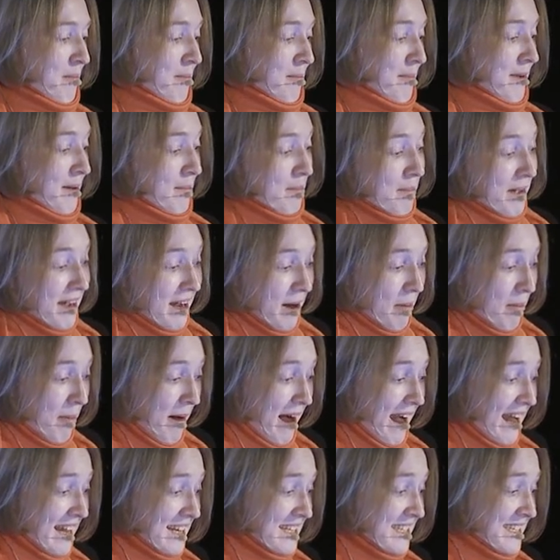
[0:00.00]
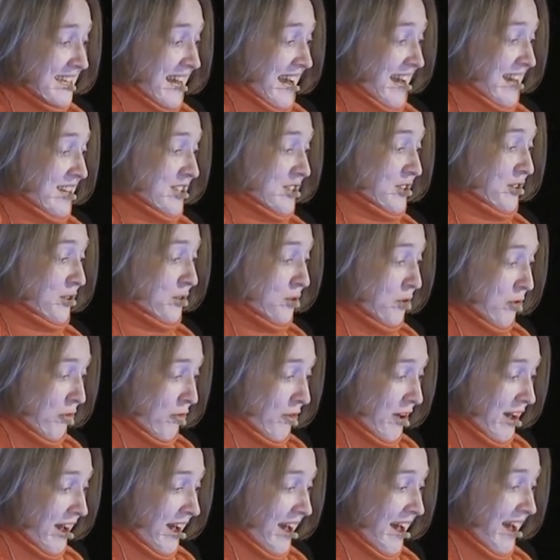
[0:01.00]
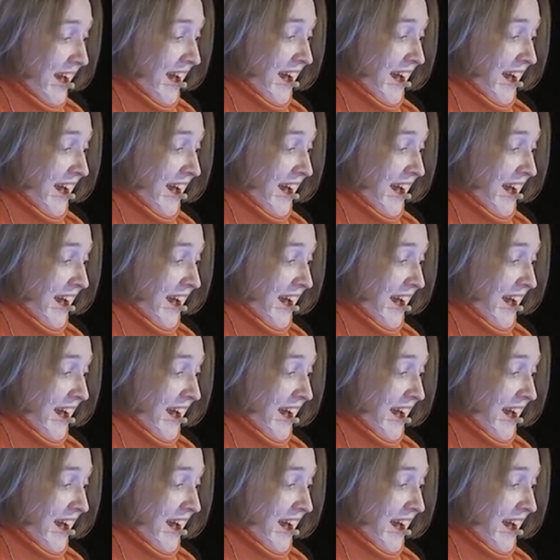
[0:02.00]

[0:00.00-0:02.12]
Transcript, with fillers: megabytes, and Groovy